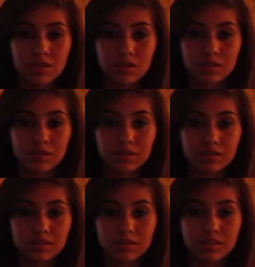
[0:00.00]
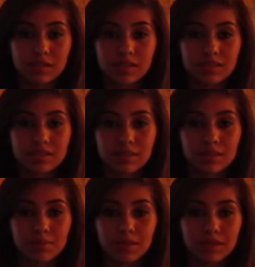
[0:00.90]
Coconuts
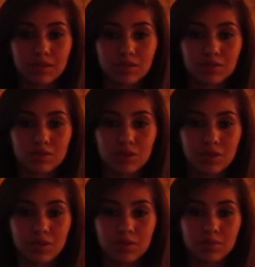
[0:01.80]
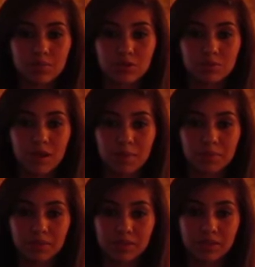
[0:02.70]
and mangoes are the most
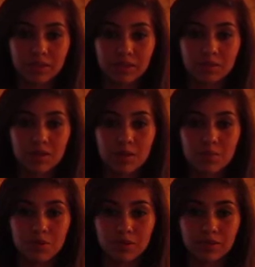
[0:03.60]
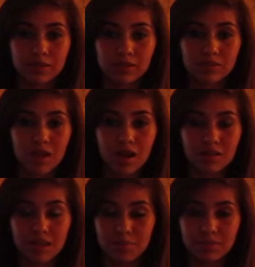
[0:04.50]
popular in Puerto Rico's hot
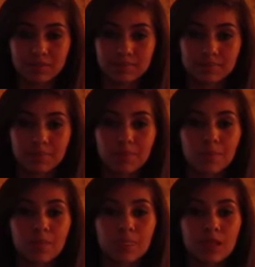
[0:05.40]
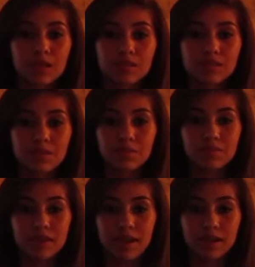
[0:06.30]
climate. Some of
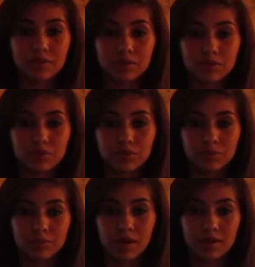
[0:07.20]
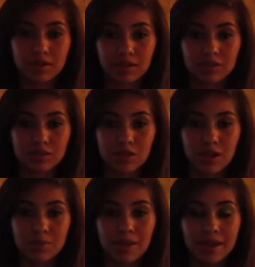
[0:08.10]
the agriculture products are
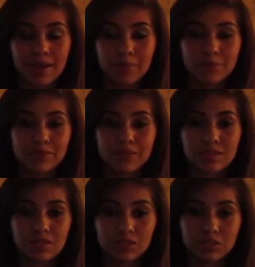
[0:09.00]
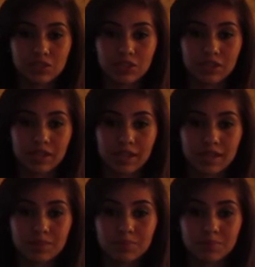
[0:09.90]
pineapples,
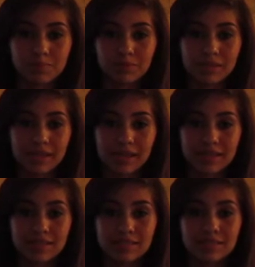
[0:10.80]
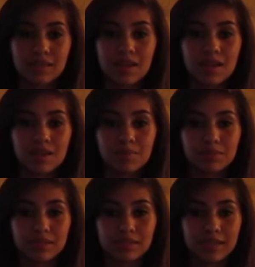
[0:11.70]
sugarcane, bananas,
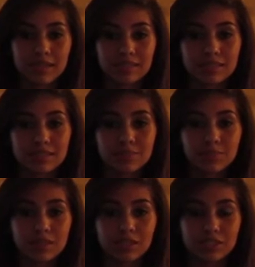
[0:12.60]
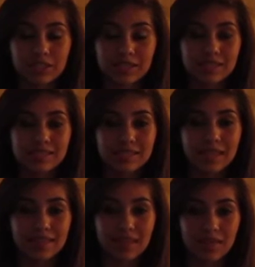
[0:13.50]
plantains, chickens,
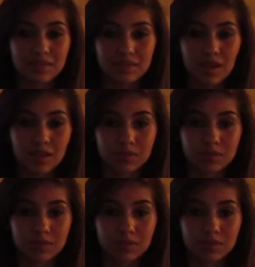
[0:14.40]
and livestock.